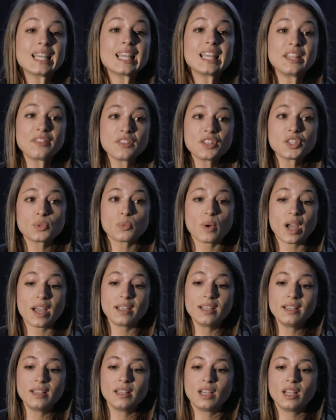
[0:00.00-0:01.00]
In this
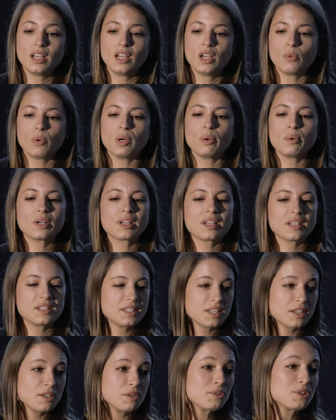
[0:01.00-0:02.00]
way, we will
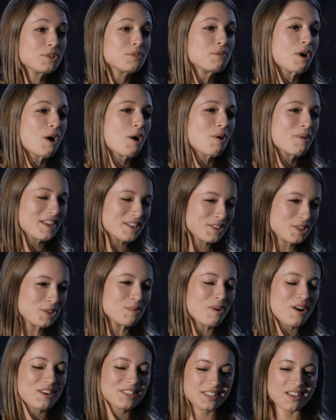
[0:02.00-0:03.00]
continue to grow
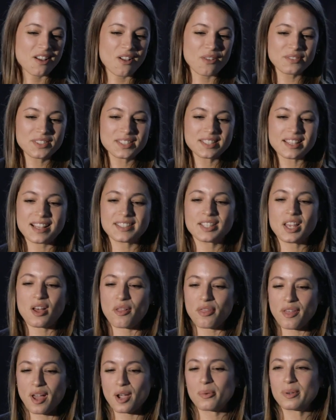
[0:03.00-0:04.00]
into ourselves as
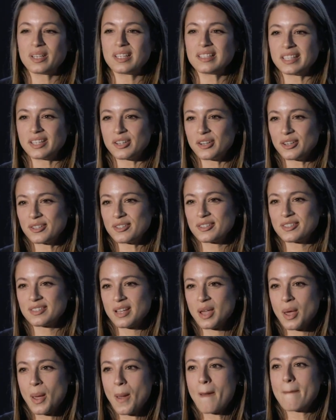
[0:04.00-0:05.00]
health equity leaders,
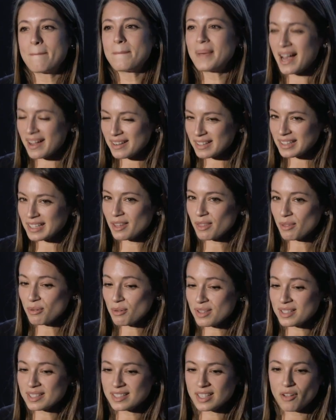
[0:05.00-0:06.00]
battling
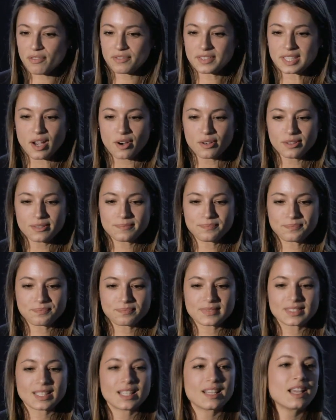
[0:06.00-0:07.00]
through the self-doubt
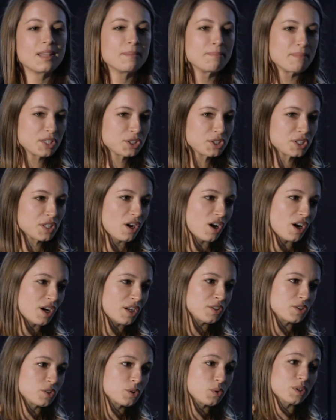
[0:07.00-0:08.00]
and mission
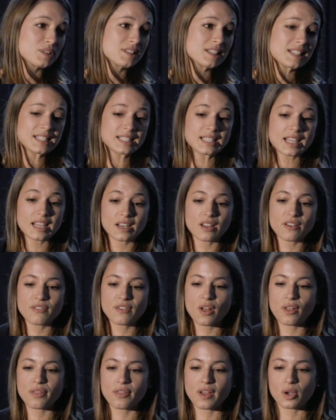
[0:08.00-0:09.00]
on towards a state of
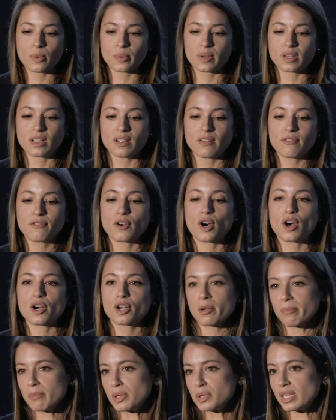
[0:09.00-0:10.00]
health equity for our
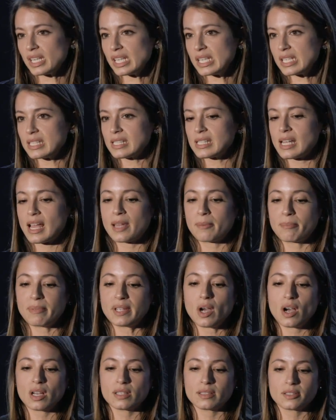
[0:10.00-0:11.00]
communities and
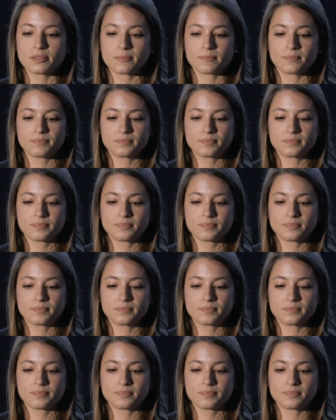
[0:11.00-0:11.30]
beyond,